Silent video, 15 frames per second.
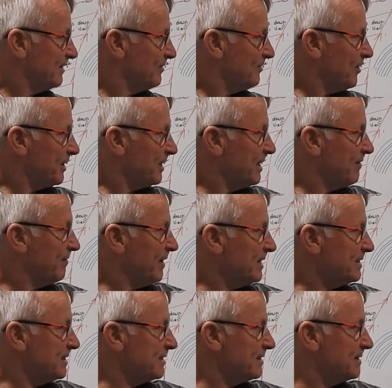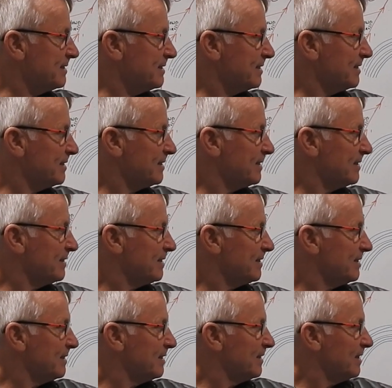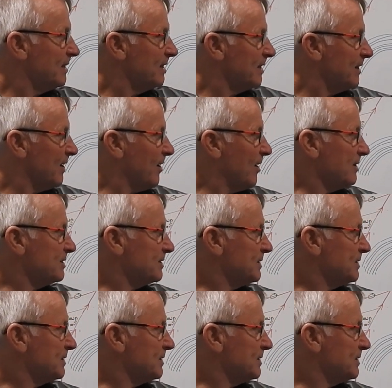Right in their faces. Ice